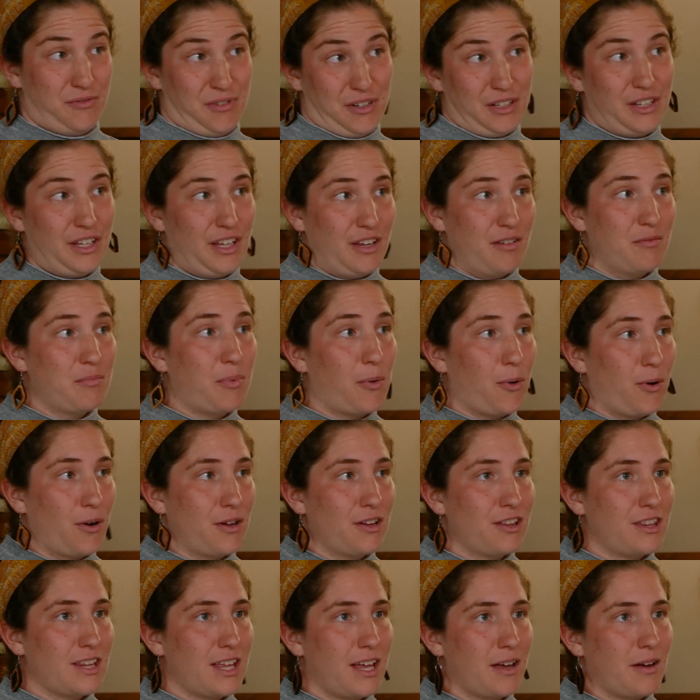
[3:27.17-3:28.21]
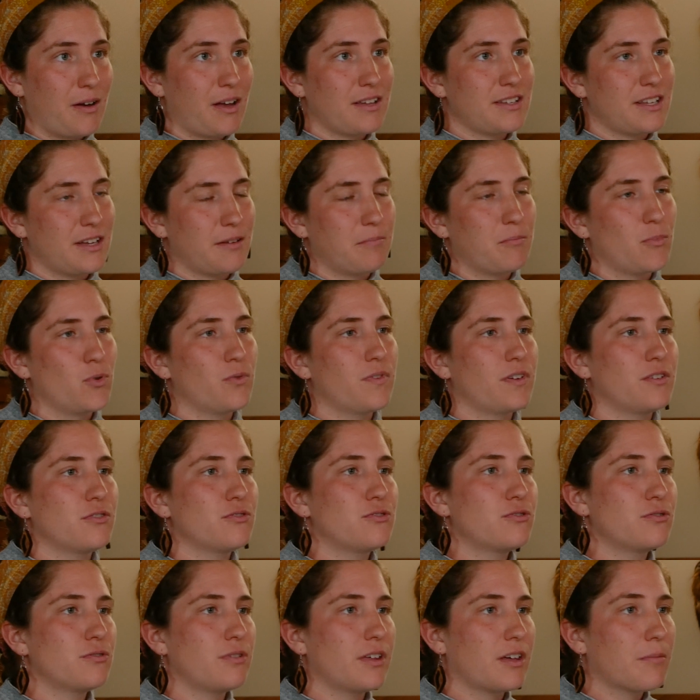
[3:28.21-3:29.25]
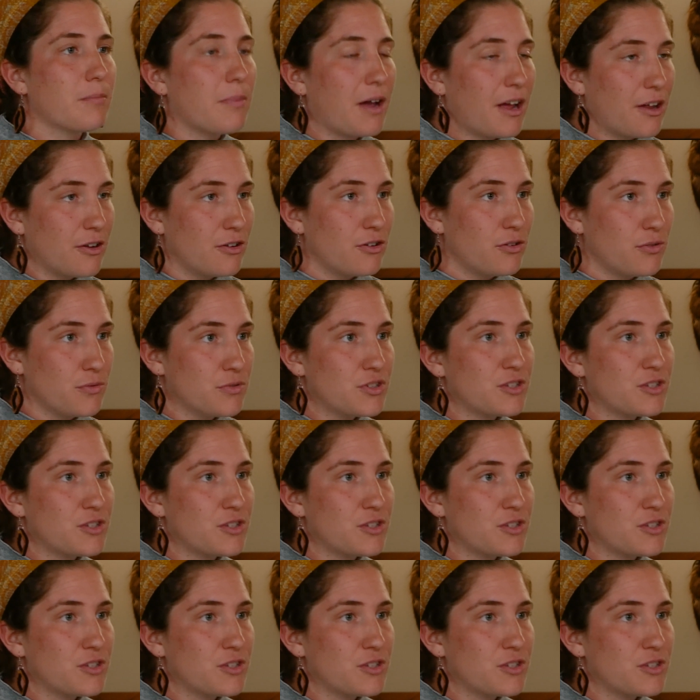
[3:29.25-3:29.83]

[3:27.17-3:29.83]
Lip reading: really important, that as I move into my new